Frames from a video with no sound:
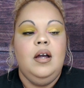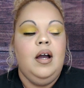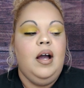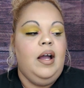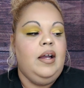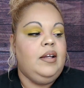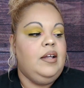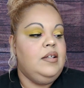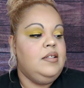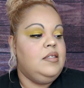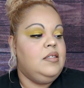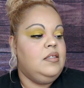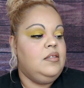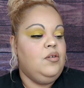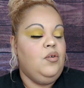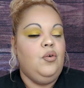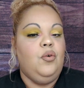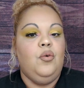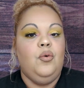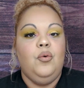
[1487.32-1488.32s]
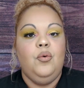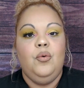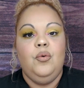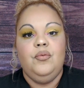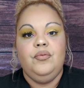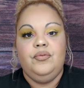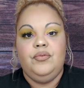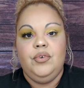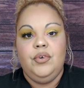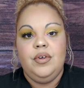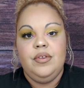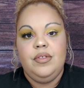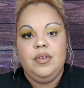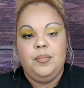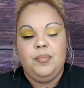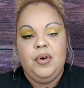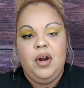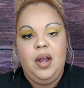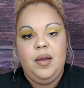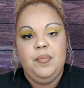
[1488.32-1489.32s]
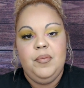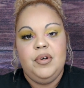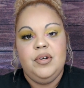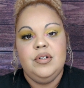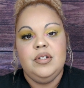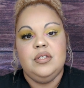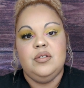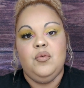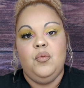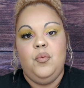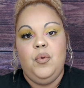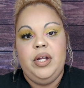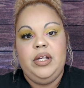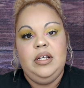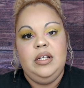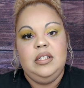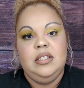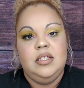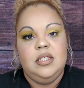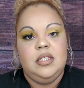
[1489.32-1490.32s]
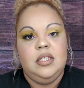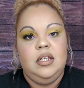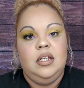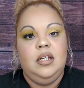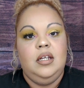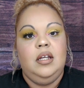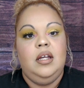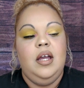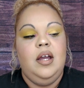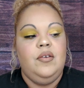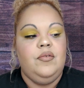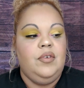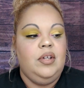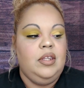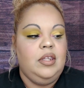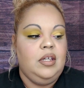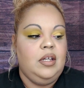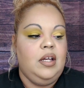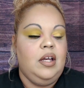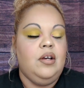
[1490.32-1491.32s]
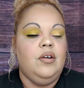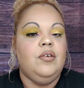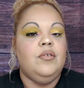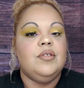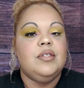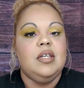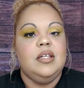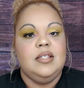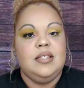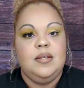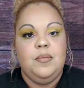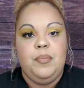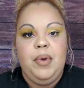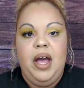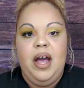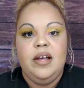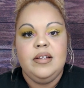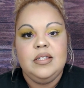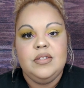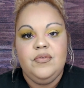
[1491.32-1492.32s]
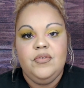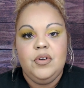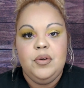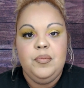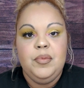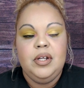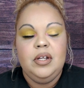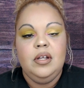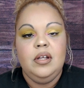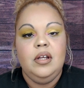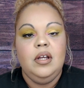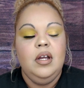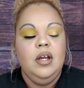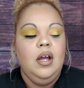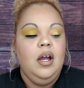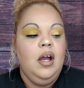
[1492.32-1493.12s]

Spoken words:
I guess for the primer is a wait and see. Everything else is a pass for me.